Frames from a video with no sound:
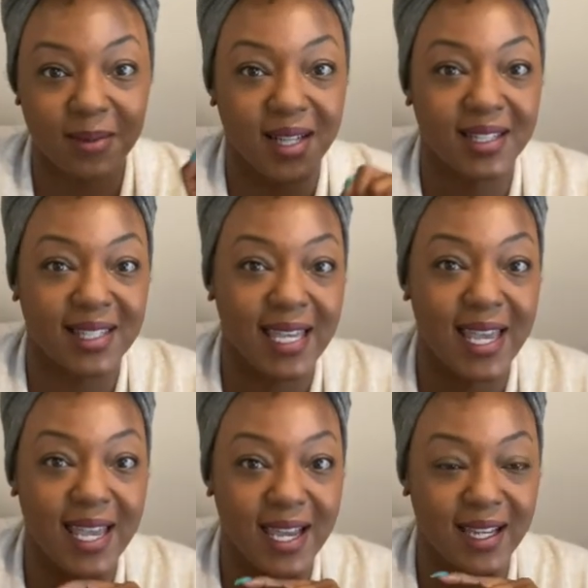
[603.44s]
out of
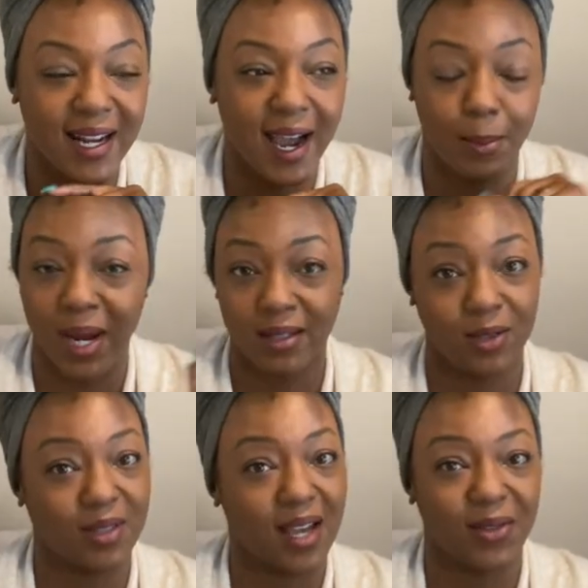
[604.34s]
10, I might
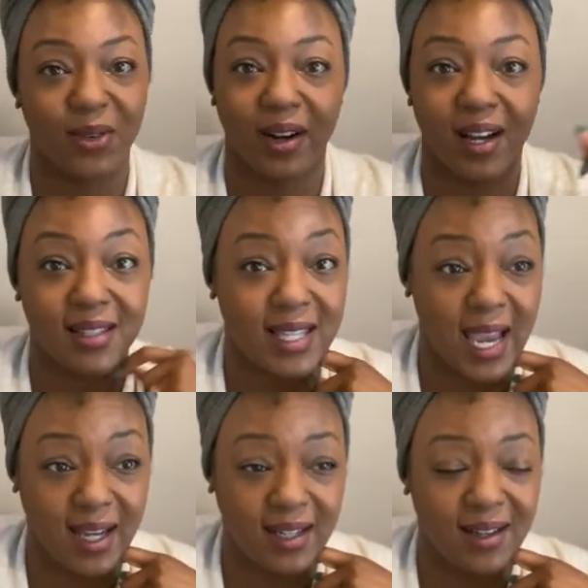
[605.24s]
do that for a
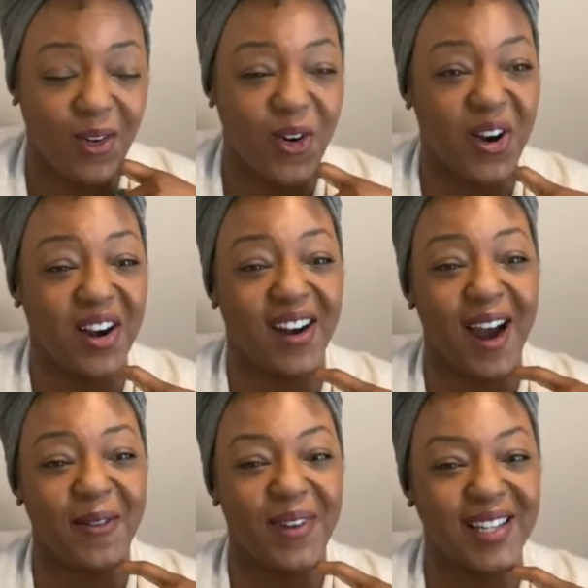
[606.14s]
day or
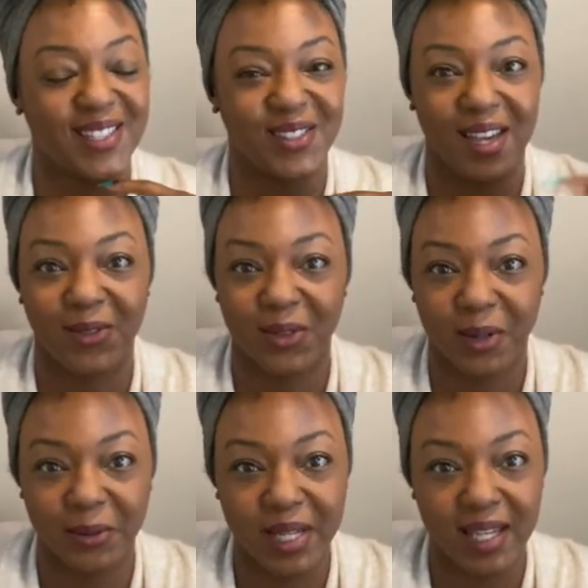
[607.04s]
I might do that
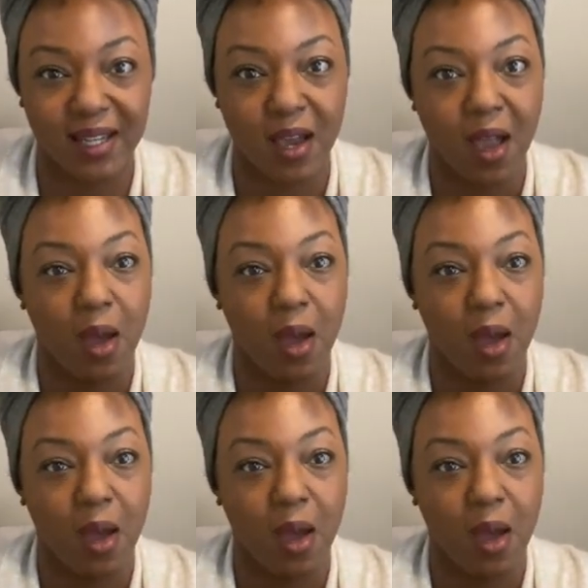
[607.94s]
for a week.